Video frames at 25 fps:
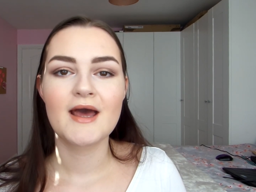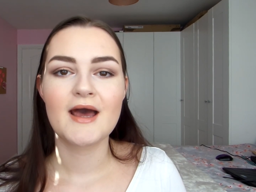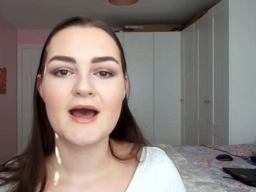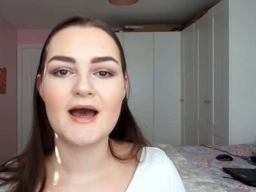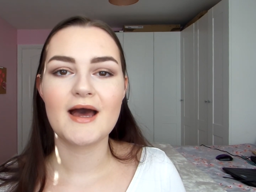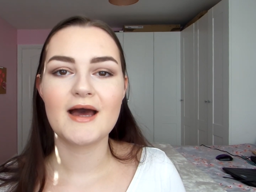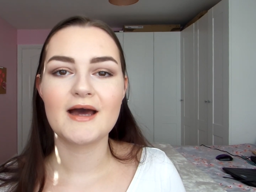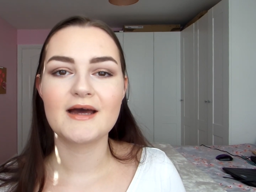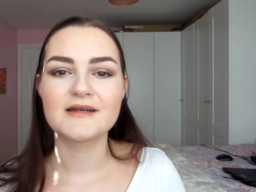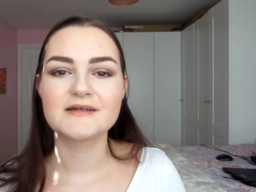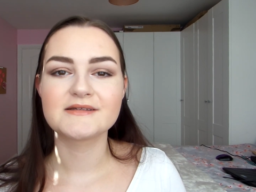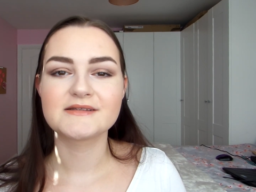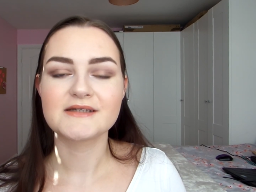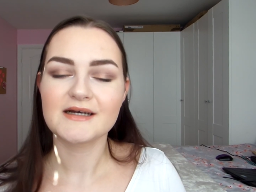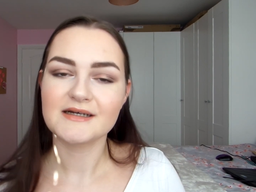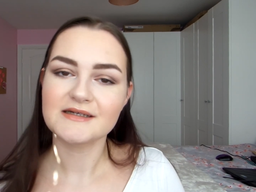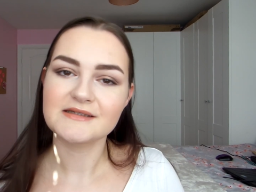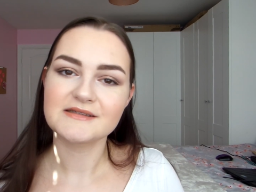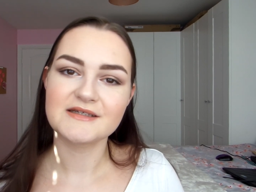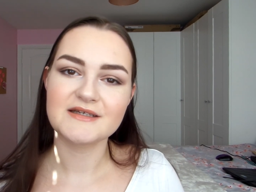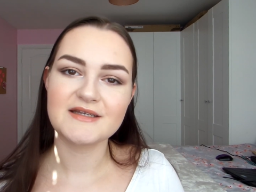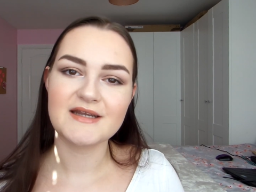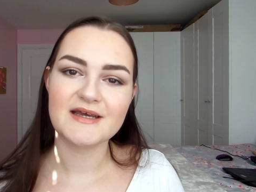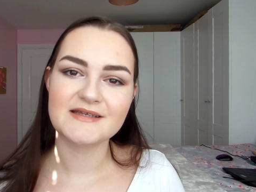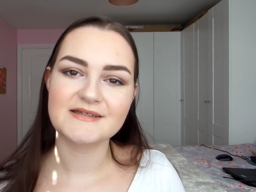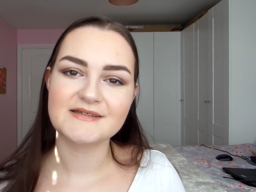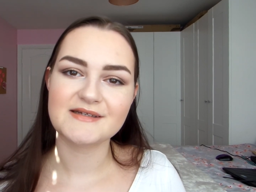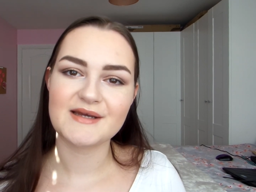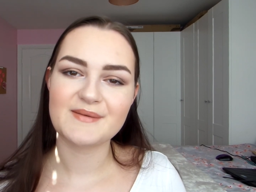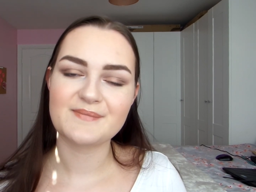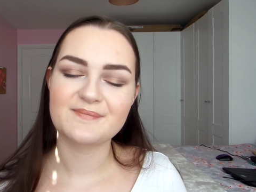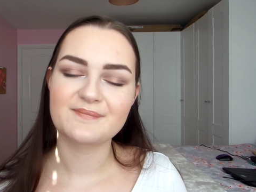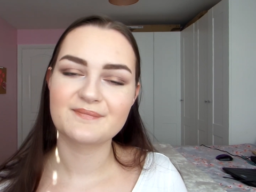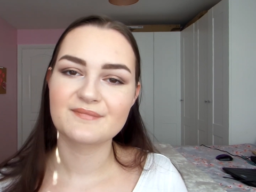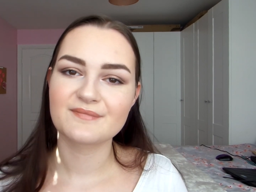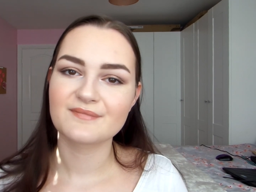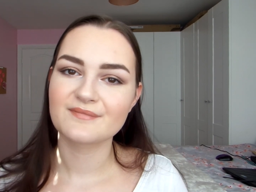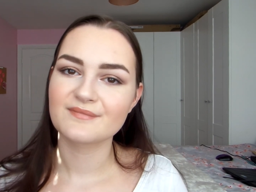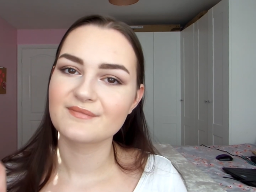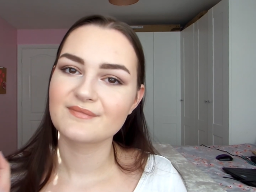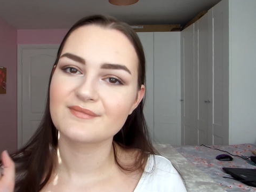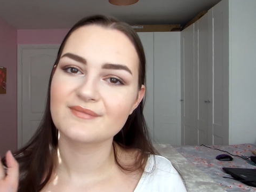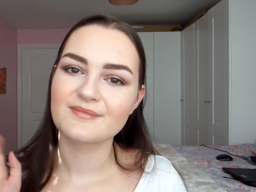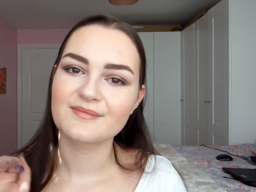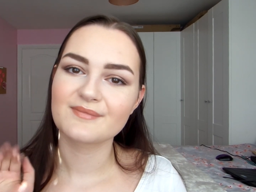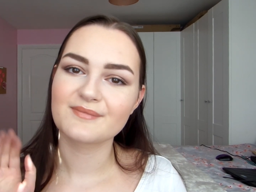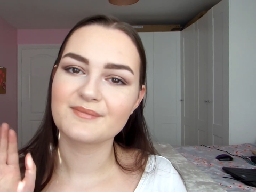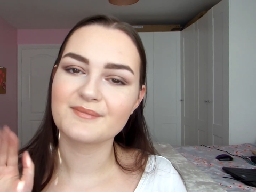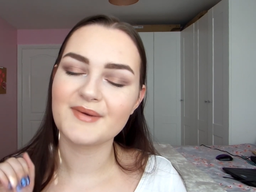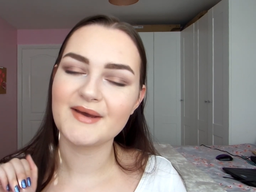And I'll see you next time.
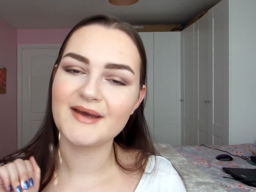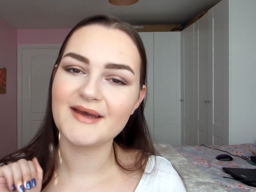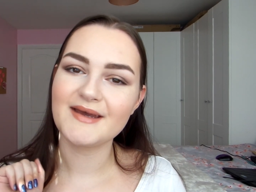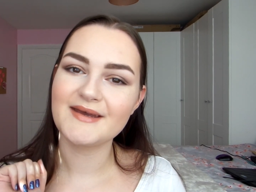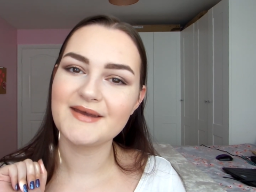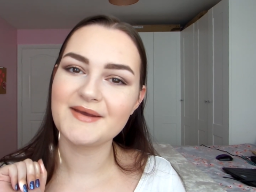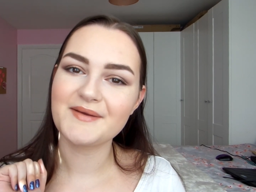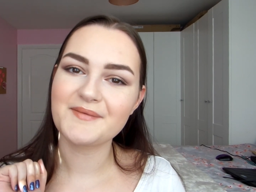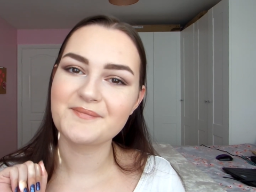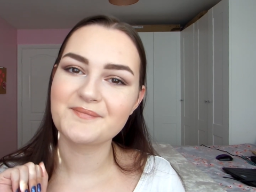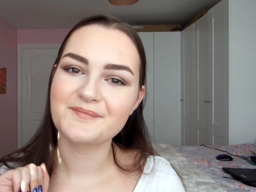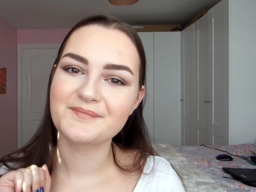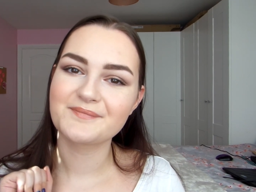Bye!